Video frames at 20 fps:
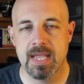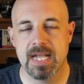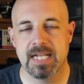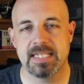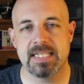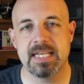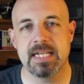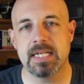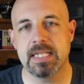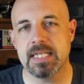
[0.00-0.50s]

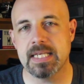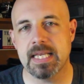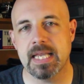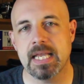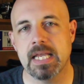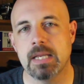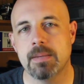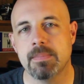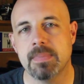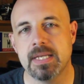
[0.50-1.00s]
At the end of the
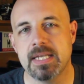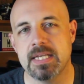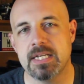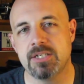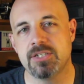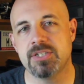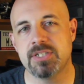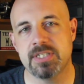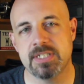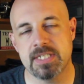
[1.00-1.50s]
game,
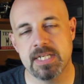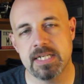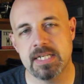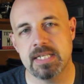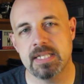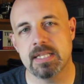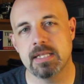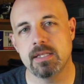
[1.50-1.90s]
each city